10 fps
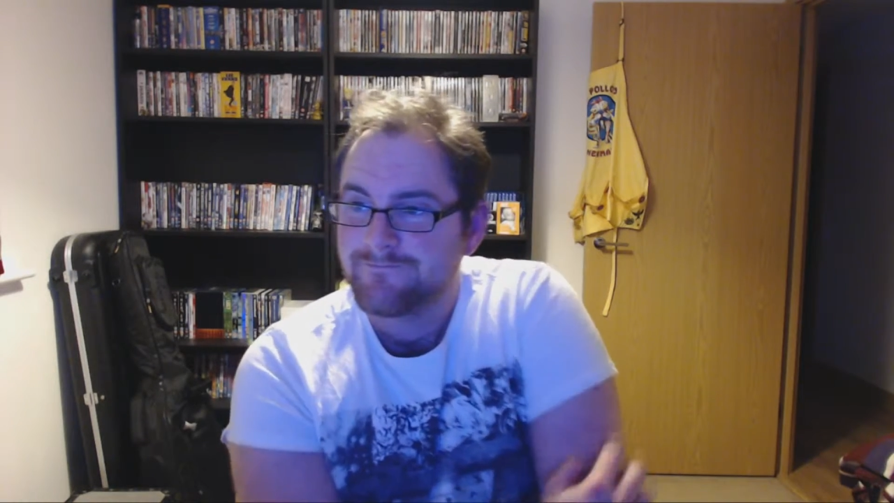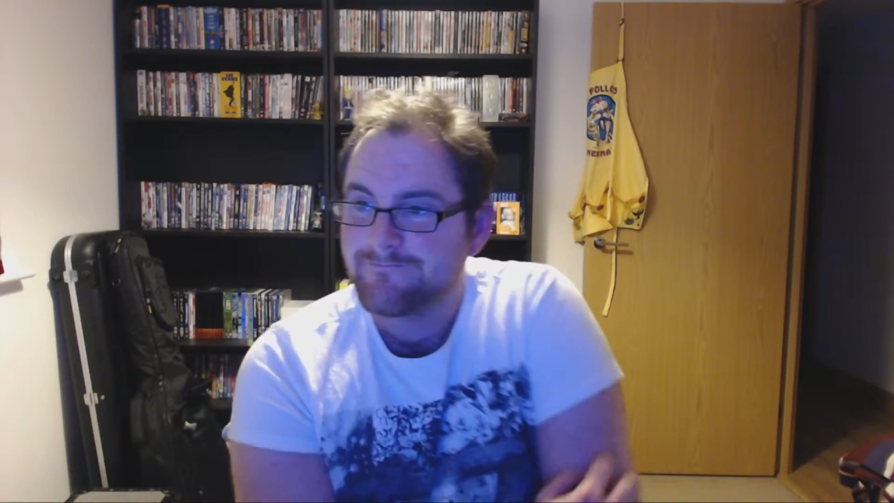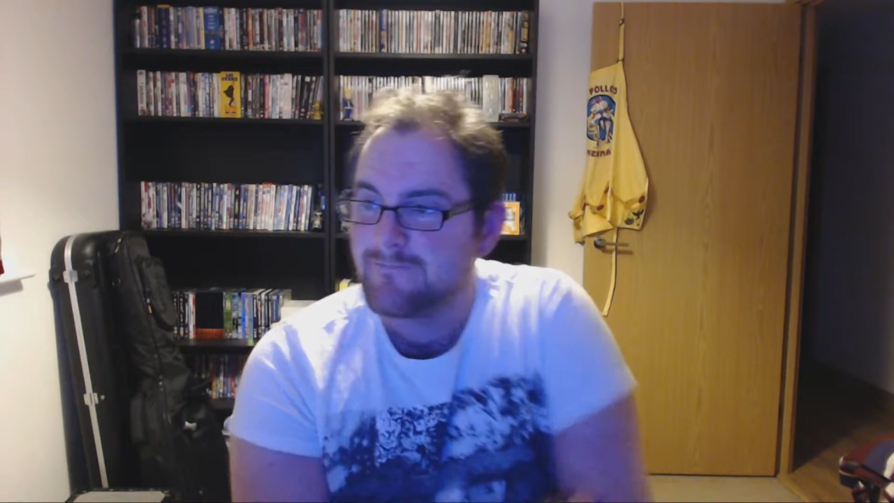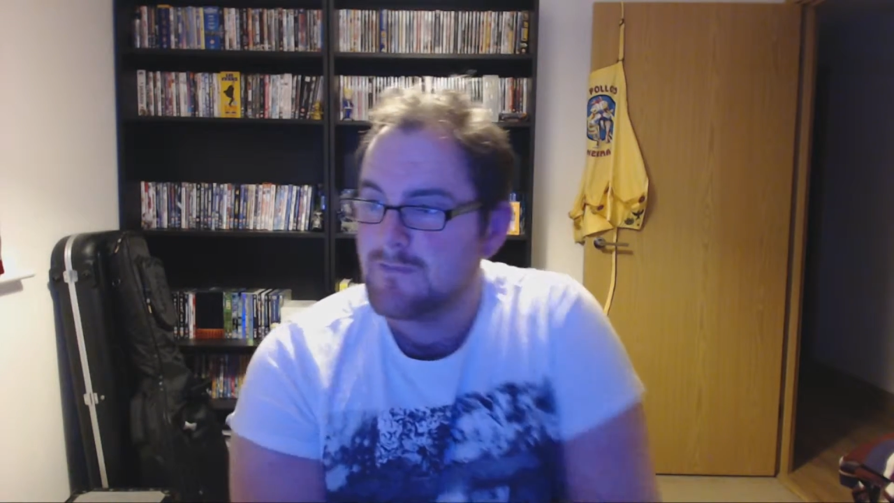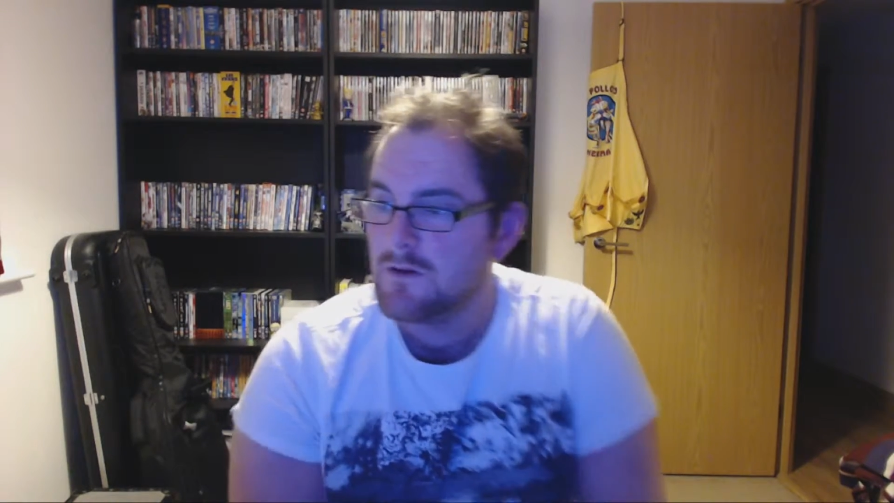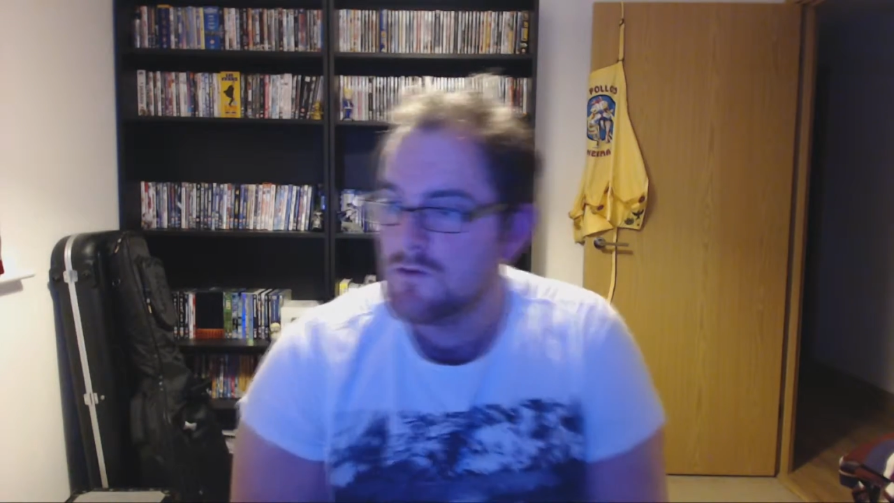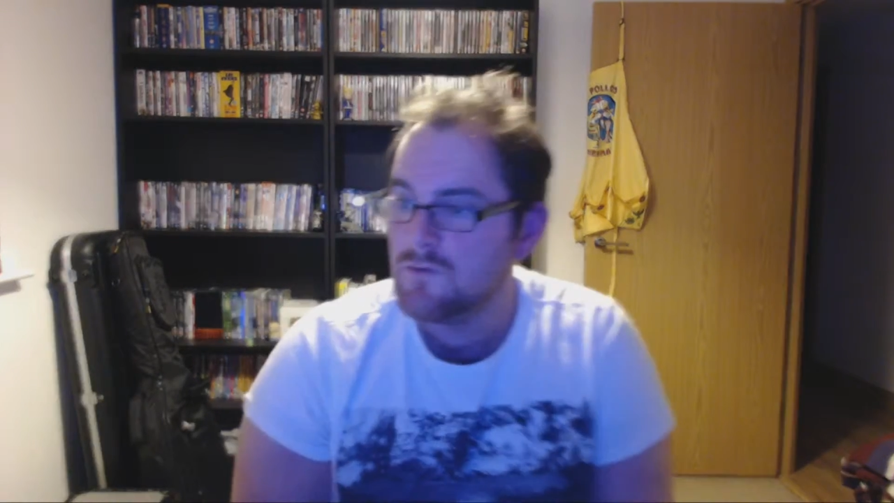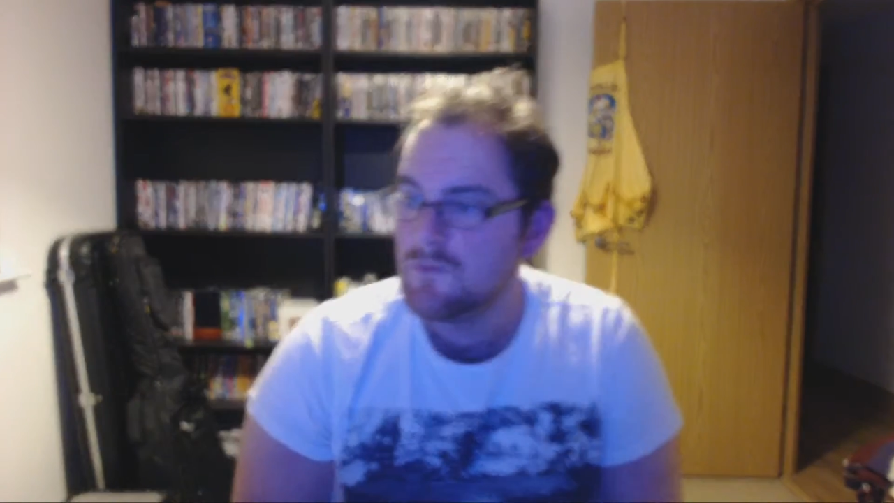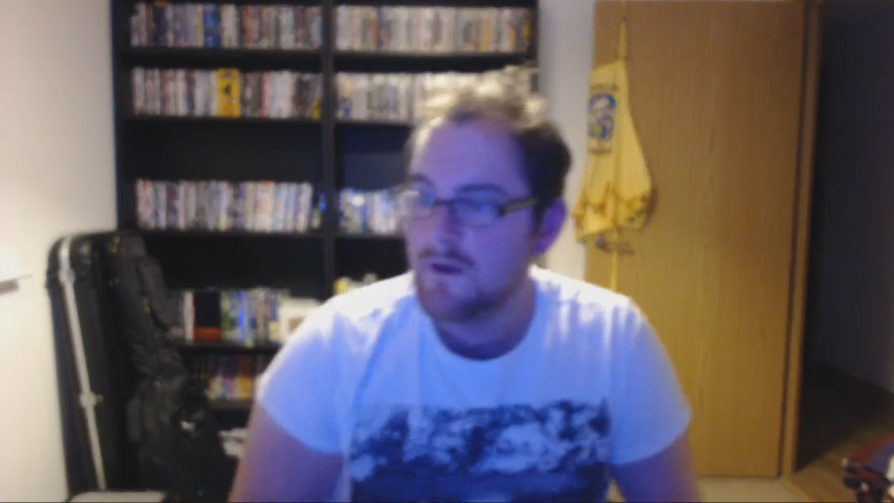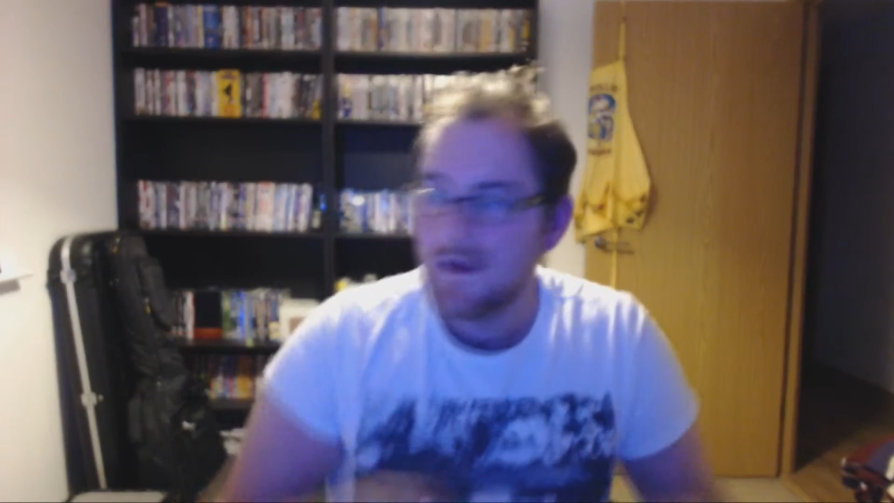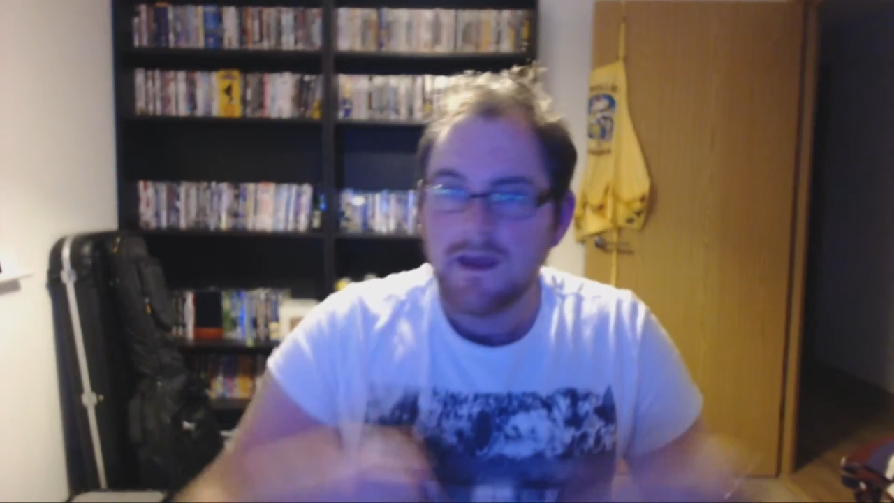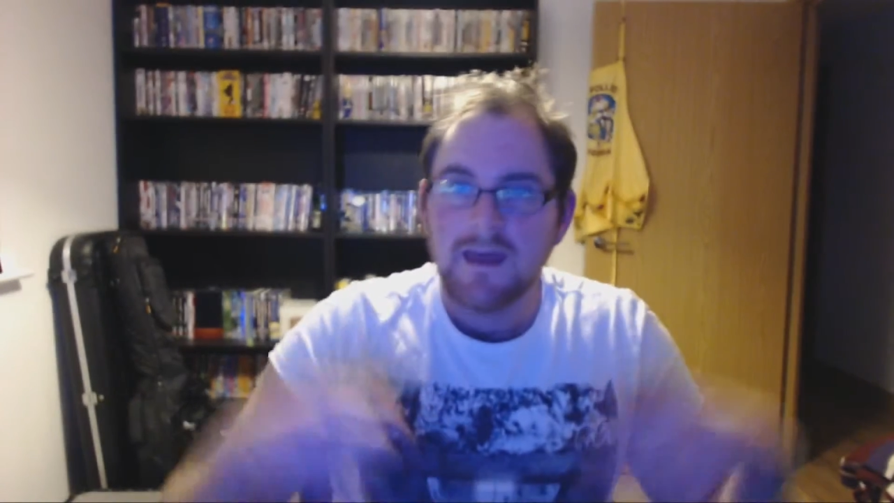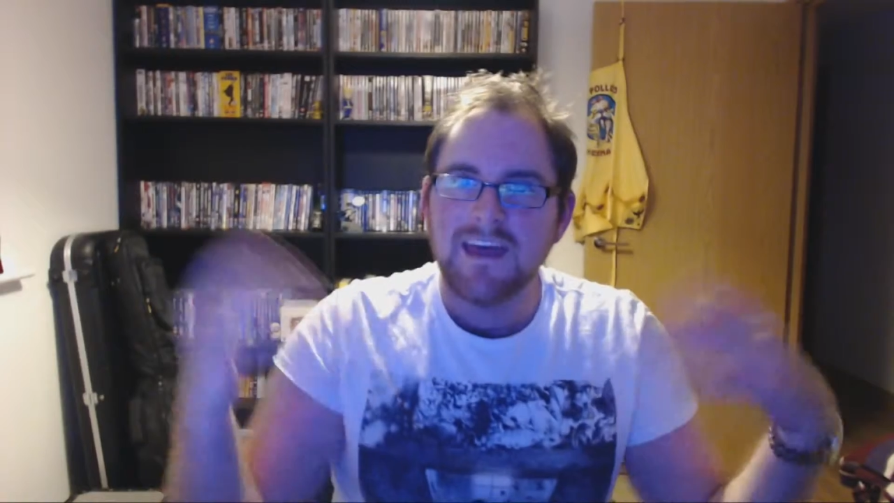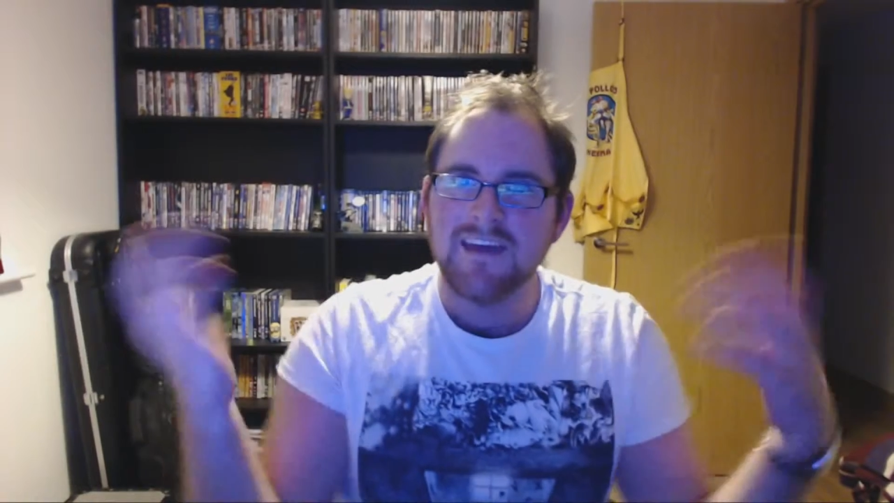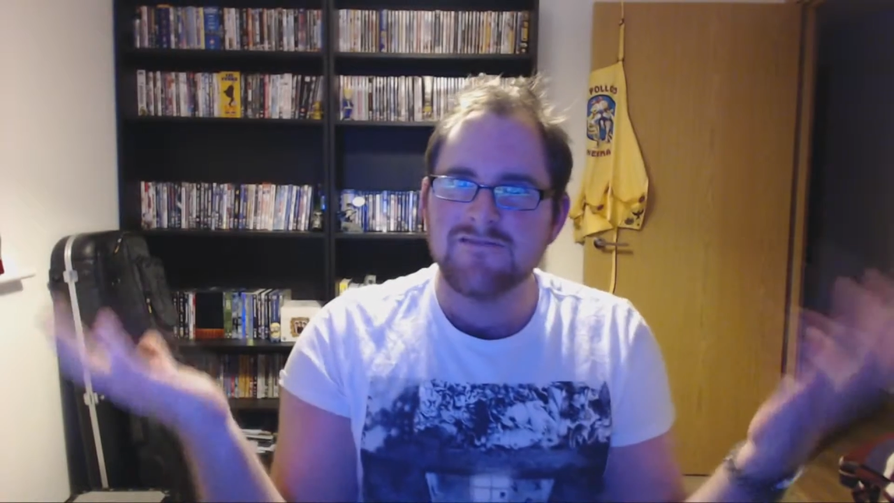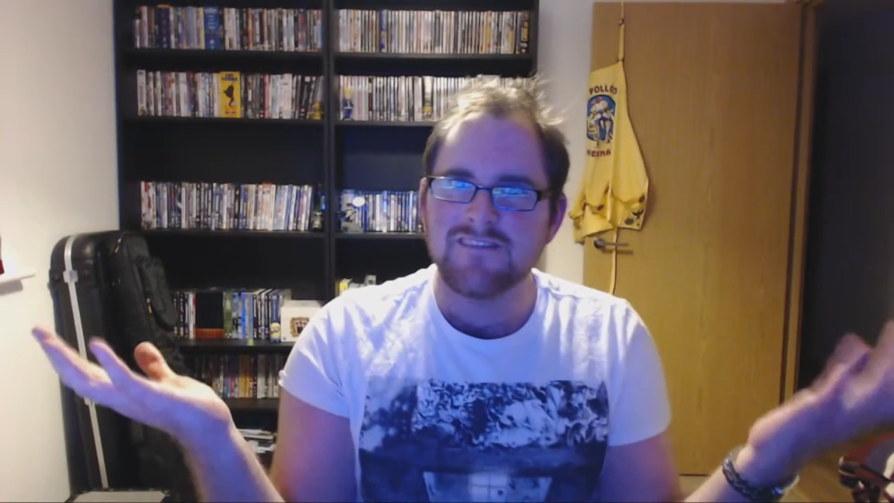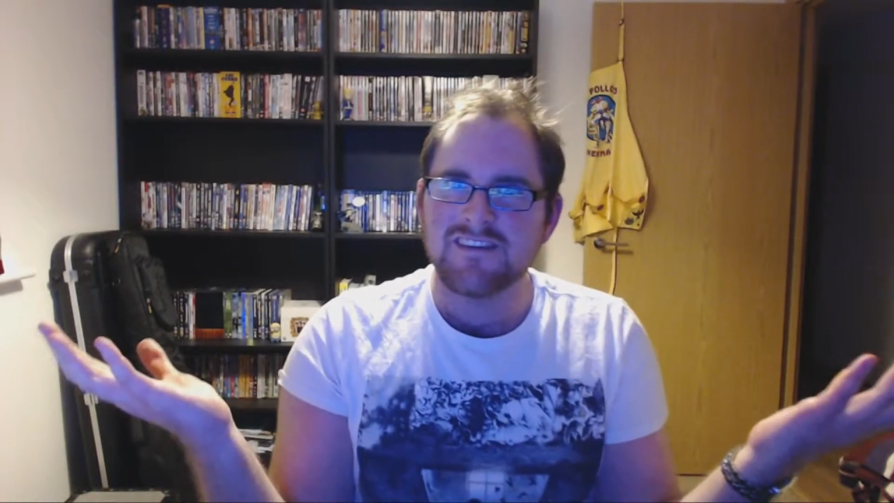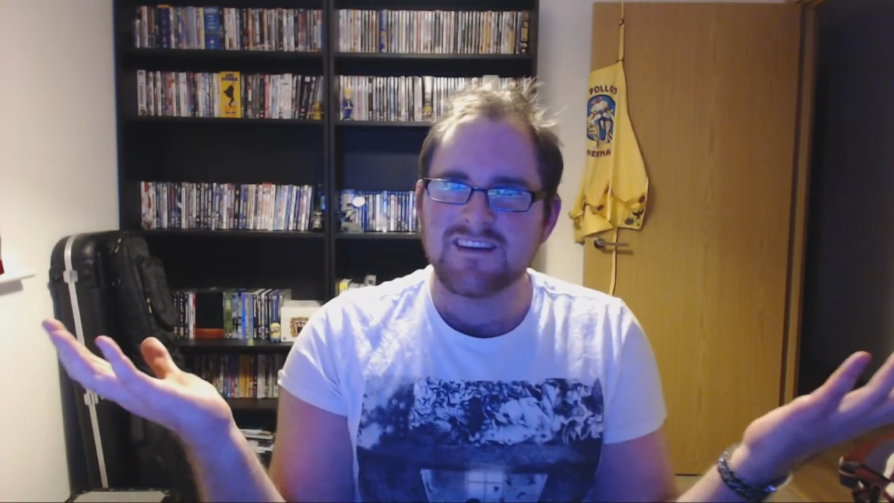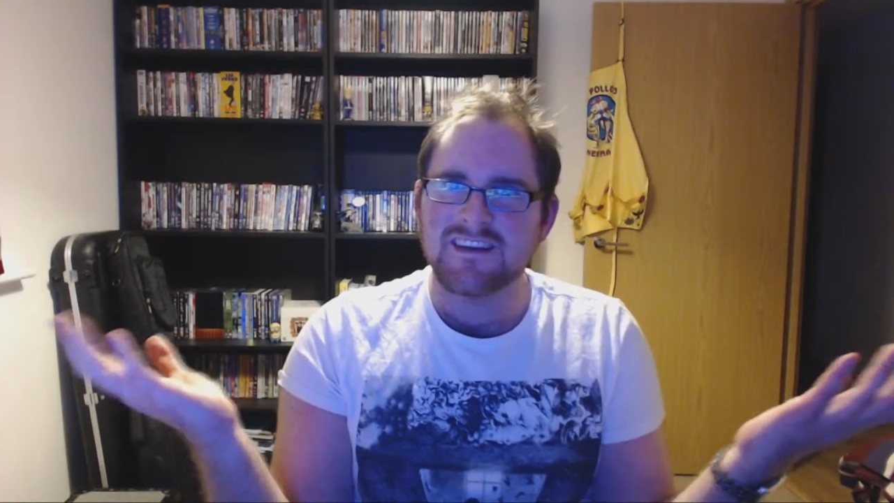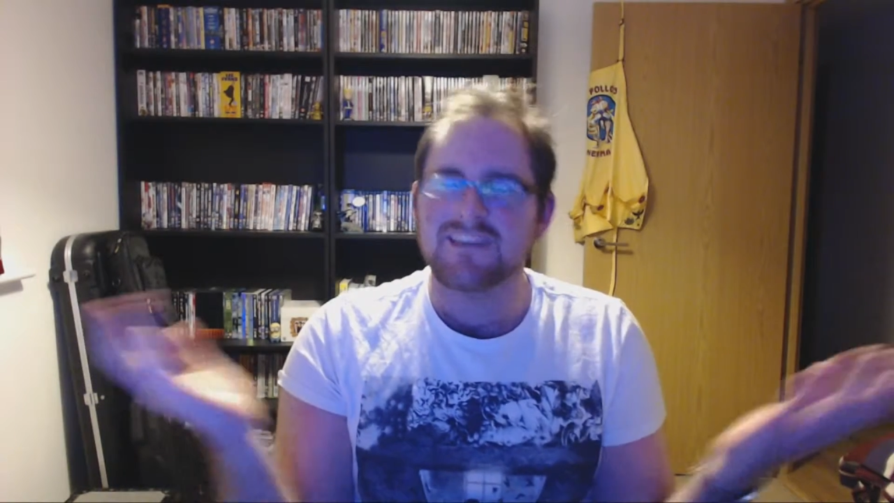new
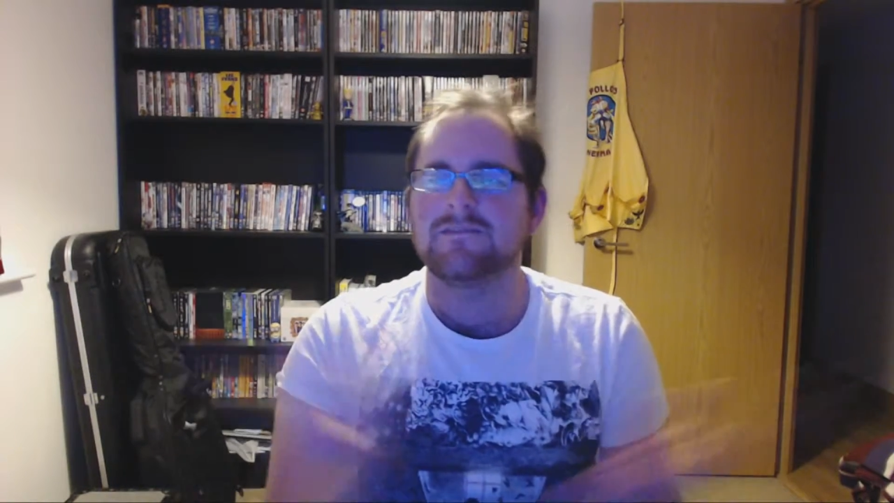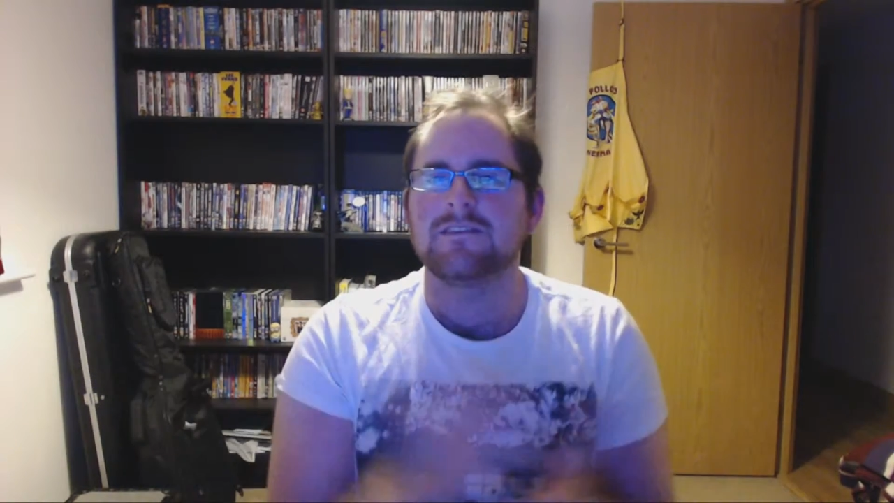everything.